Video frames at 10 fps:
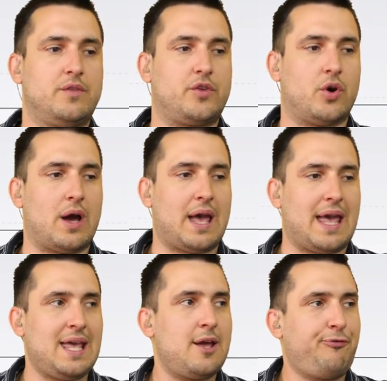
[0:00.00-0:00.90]
So
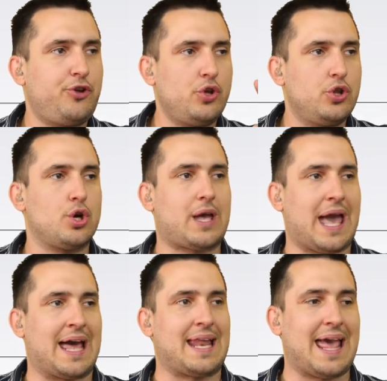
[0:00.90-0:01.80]
if you look
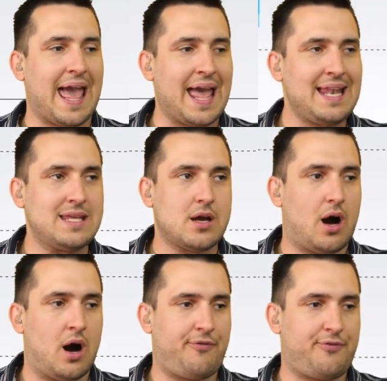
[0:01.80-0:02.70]
at any
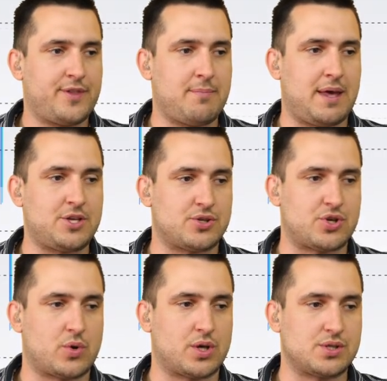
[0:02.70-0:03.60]
of the major
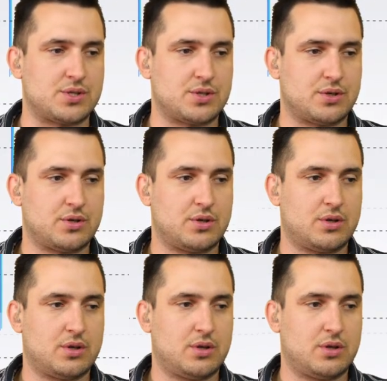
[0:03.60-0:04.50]
tokens,
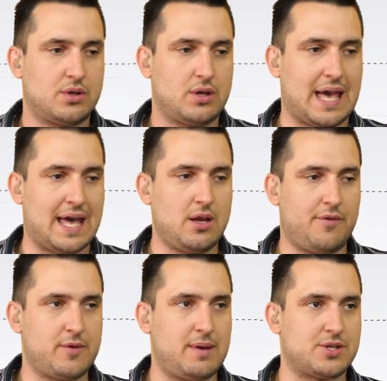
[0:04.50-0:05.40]

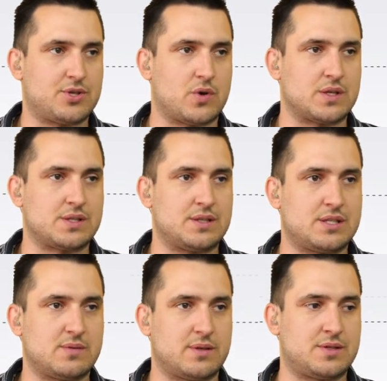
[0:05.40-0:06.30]
this
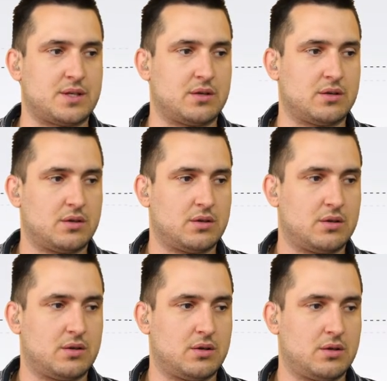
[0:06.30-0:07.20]
is what you see.
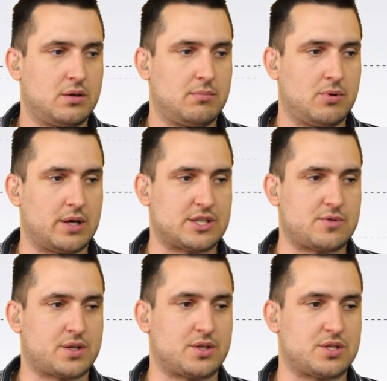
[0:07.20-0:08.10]
Market
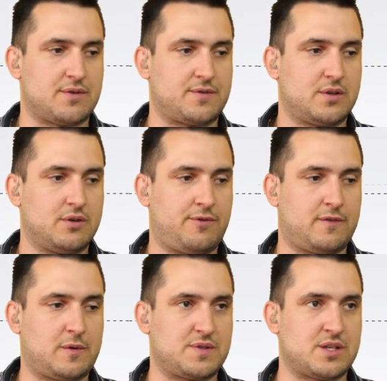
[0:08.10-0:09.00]
structure shift,
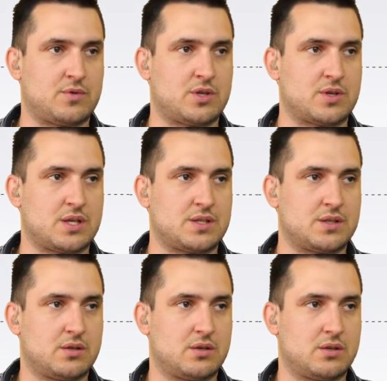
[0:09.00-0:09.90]
50% retrace.